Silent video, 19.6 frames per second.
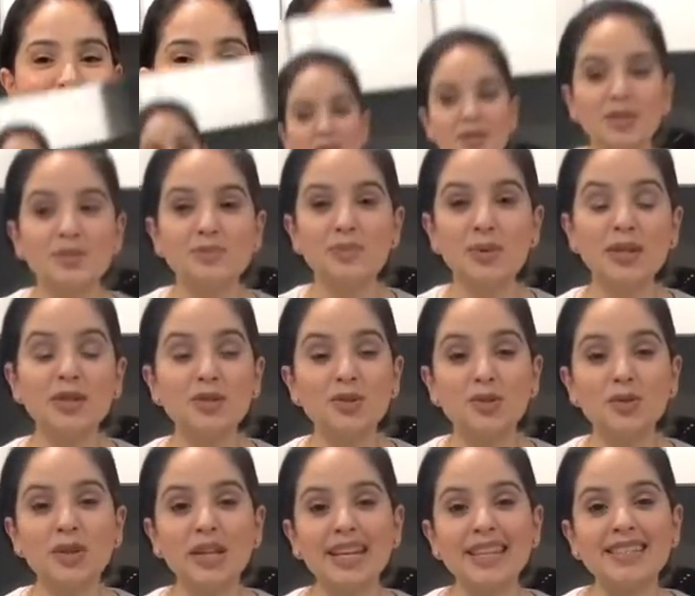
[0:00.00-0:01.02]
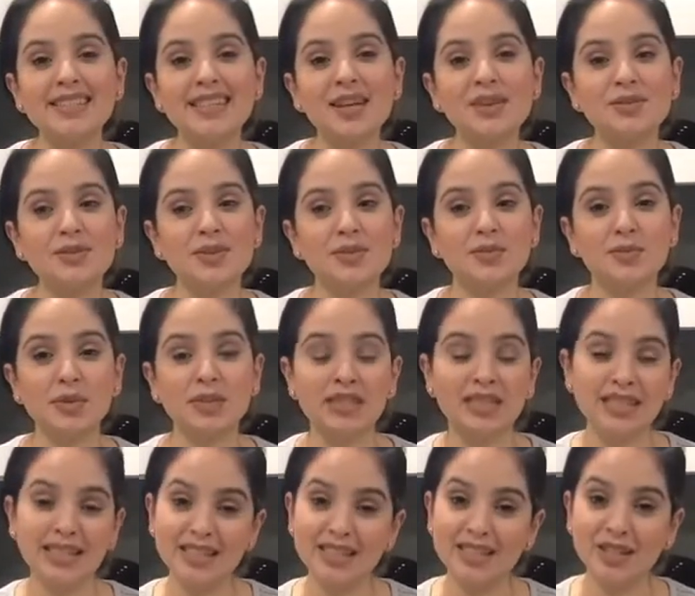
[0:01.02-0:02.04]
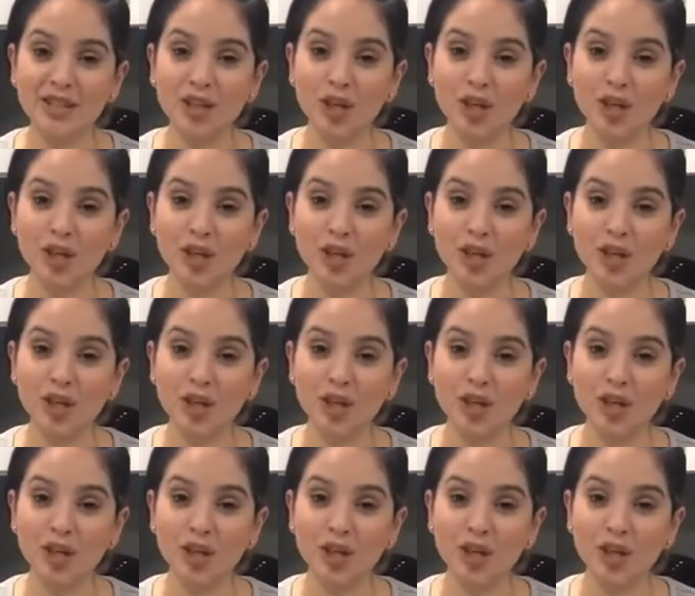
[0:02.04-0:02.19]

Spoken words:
So it's been 2 days now since we seasoned